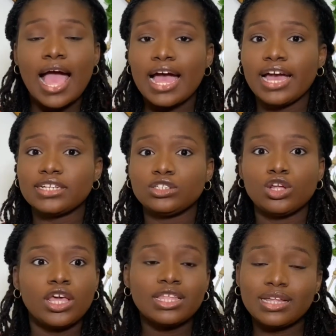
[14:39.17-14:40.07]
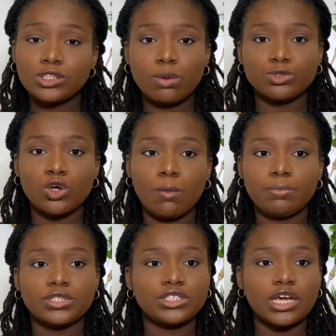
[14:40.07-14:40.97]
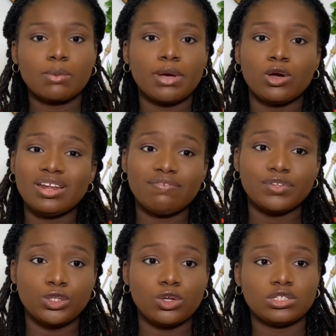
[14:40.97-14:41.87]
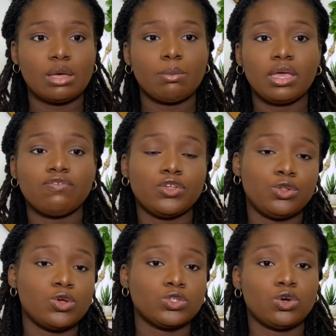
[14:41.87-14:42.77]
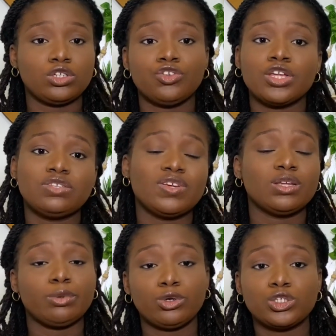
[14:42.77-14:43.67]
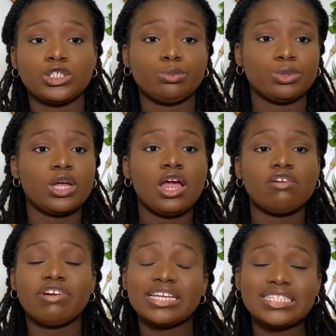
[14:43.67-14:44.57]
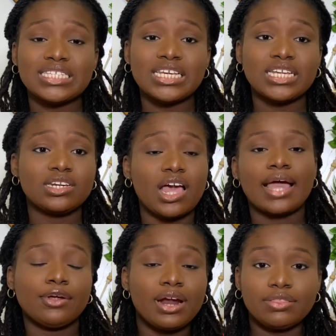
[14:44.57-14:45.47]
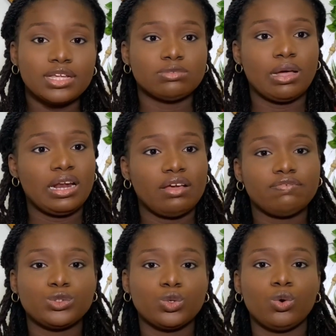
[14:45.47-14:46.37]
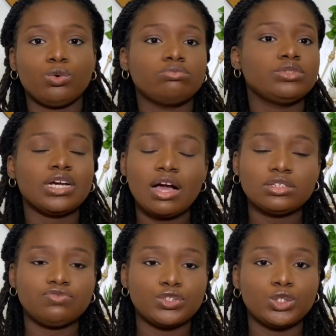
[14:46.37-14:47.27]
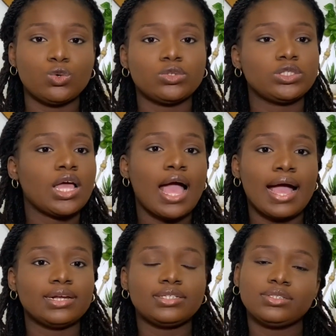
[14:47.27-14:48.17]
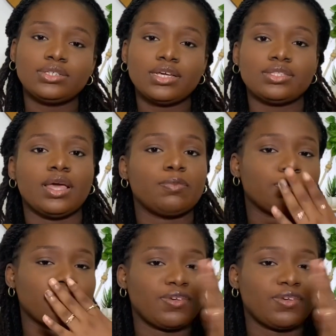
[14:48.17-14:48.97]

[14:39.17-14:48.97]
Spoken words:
and hit that thumbs up. Check my other videos. I make videos on creative entrepreneurship, writing and other things in my life. So check out the videos, and till next time.